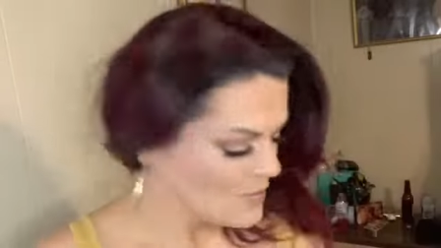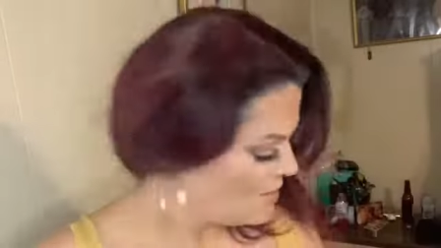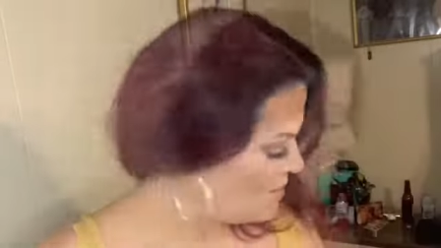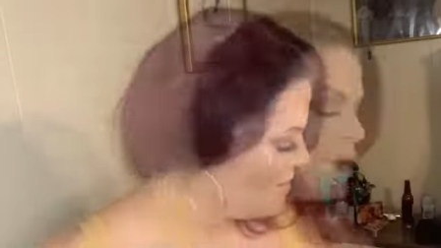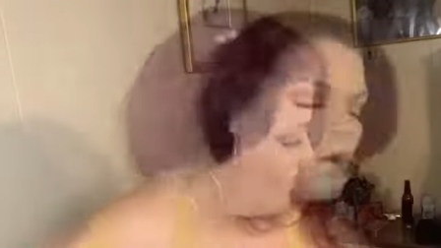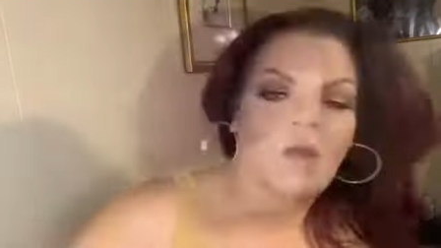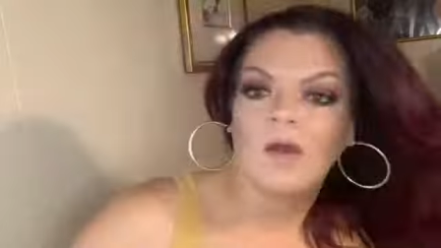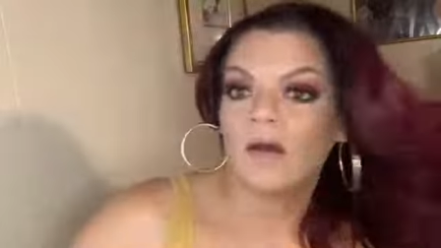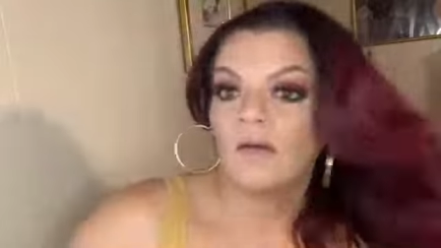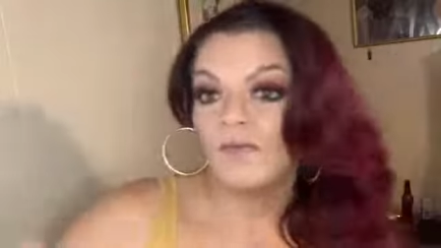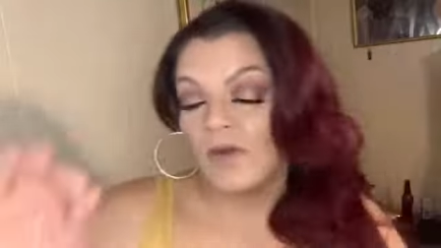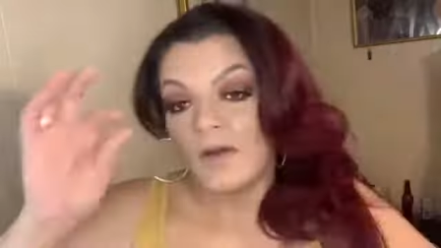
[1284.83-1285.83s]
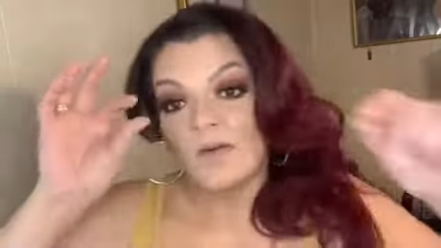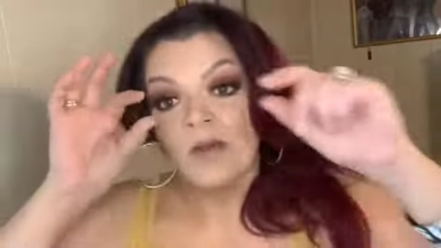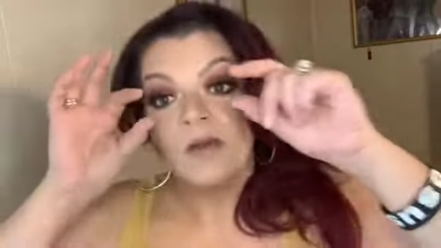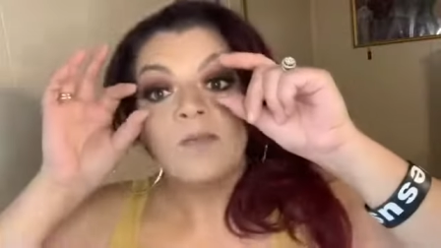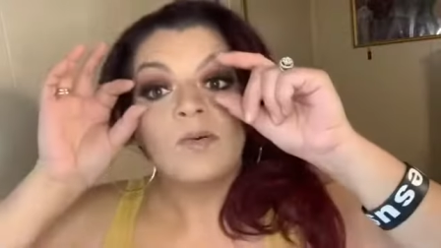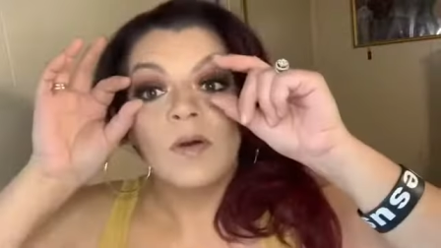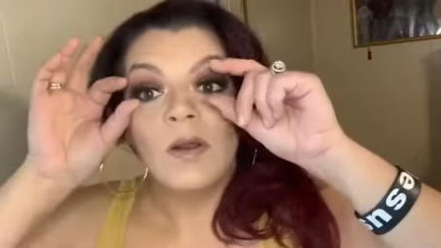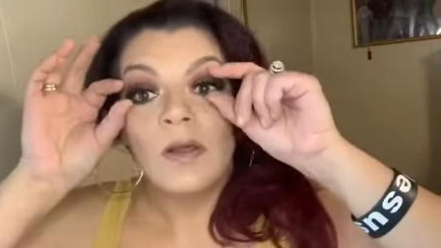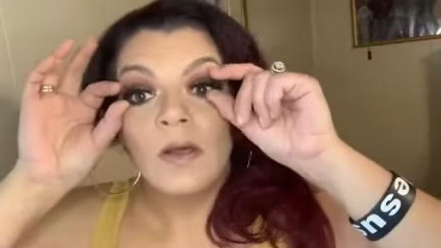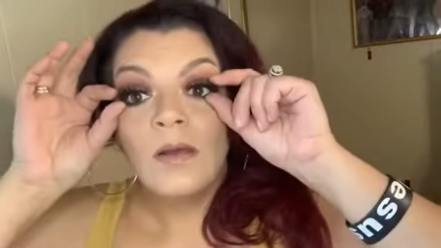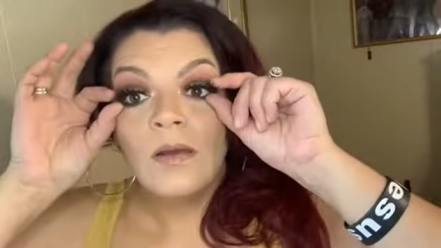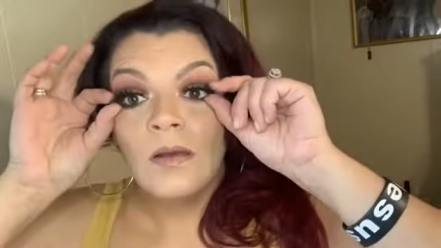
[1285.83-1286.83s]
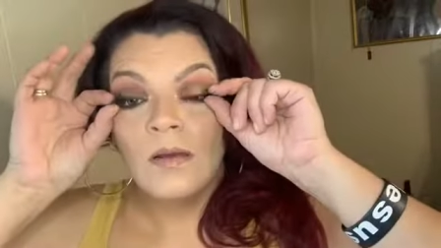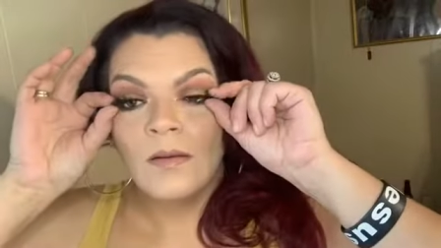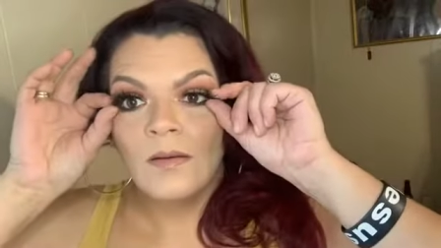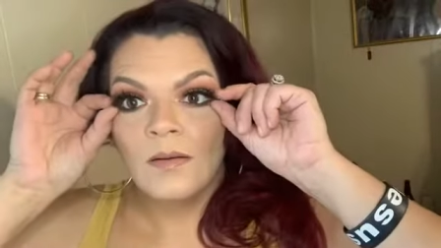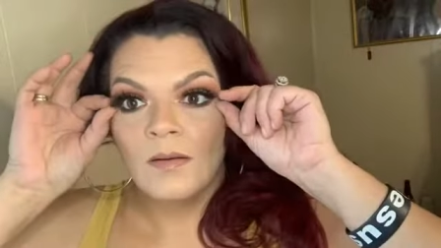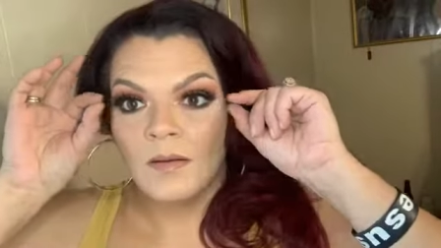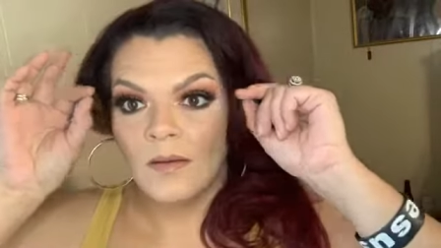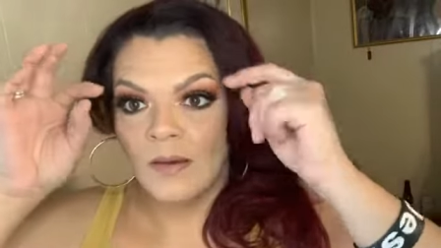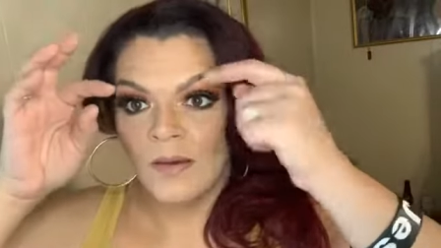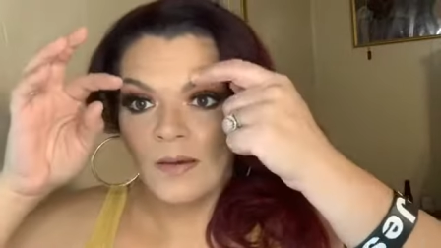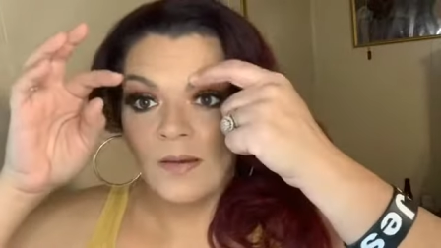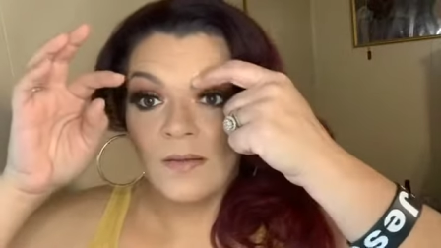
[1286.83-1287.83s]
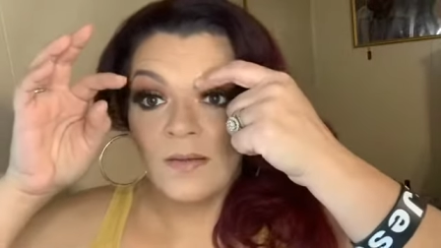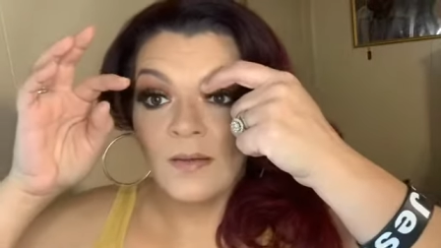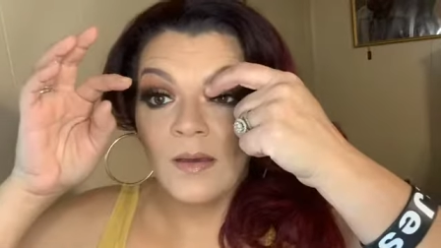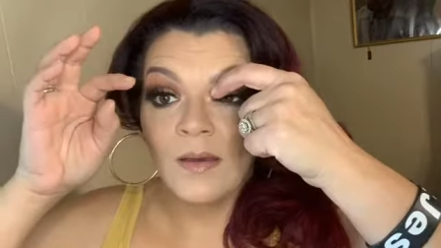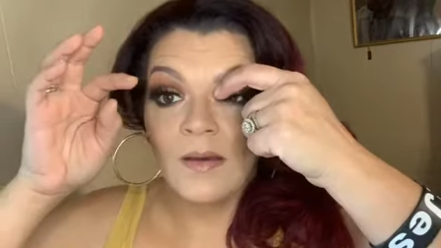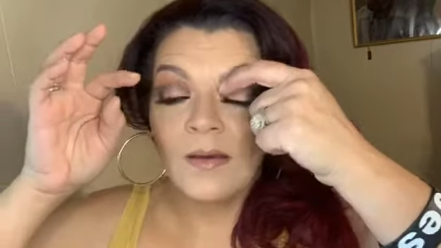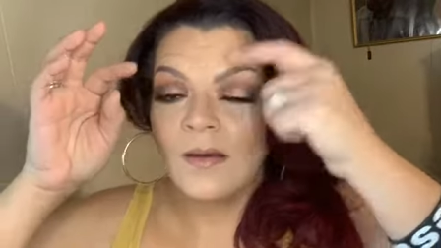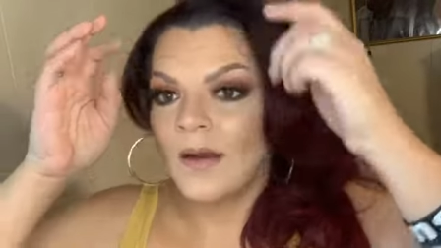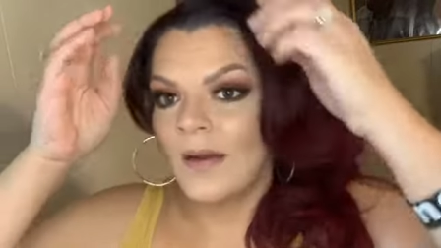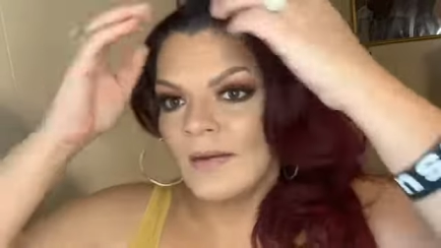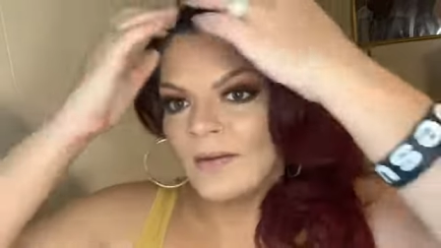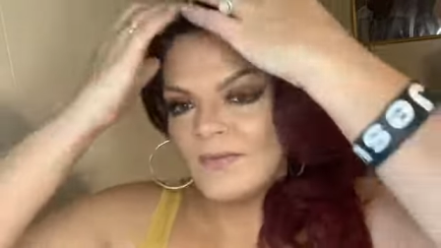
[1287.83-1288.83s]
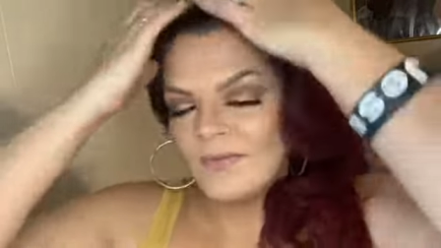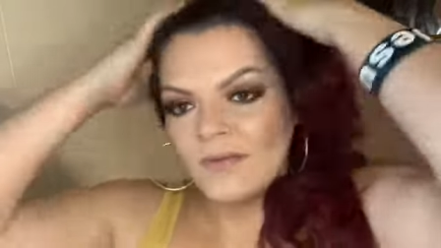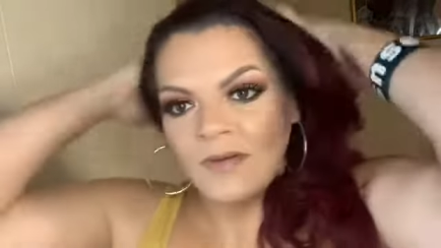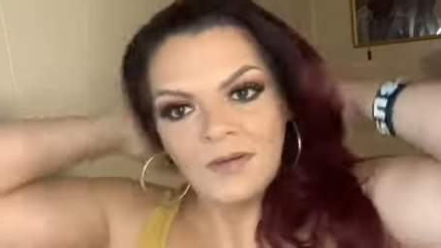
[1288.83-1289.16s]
They are very pretty, and I kind of